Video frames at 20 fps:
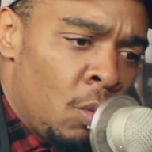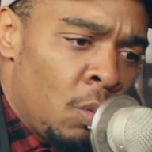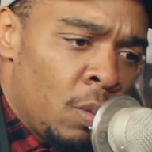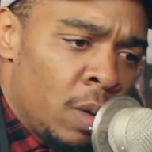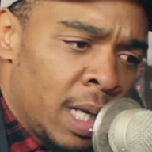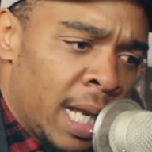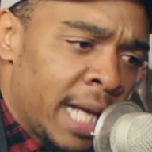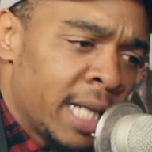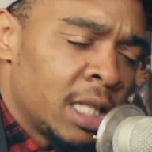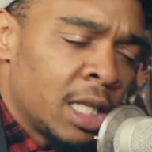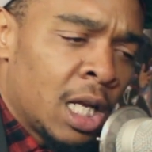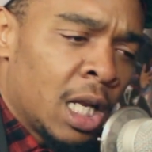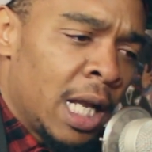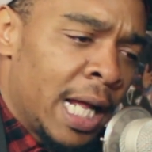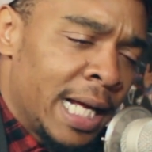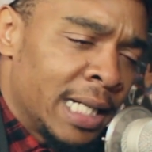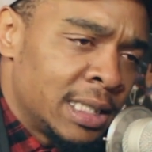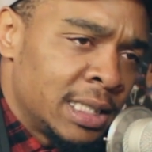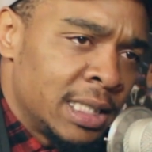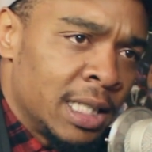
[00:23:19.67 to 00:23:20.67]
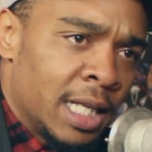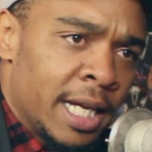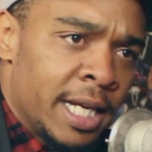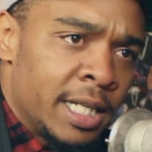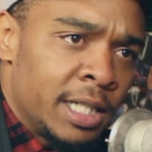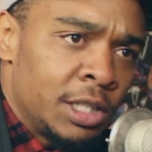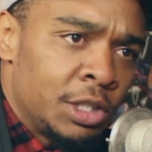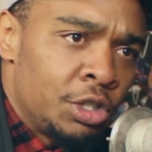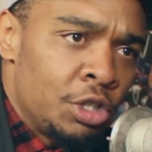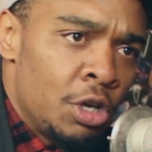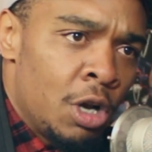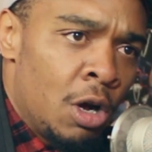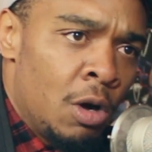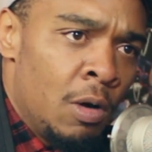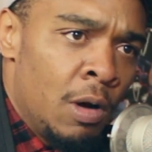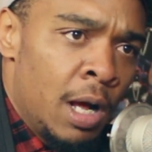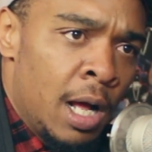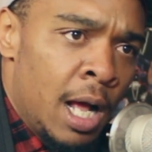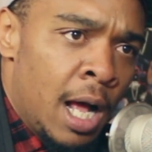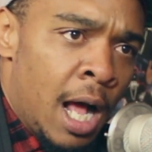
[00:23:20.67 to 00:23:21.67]
we like the classy ladies,
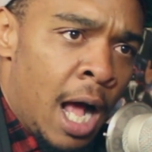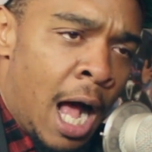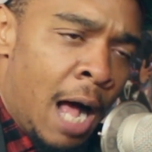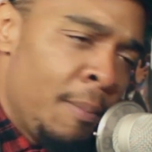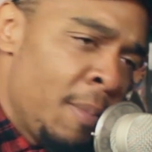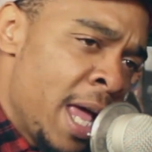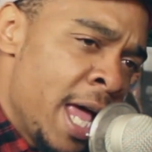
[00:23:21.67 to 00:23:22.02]
I'm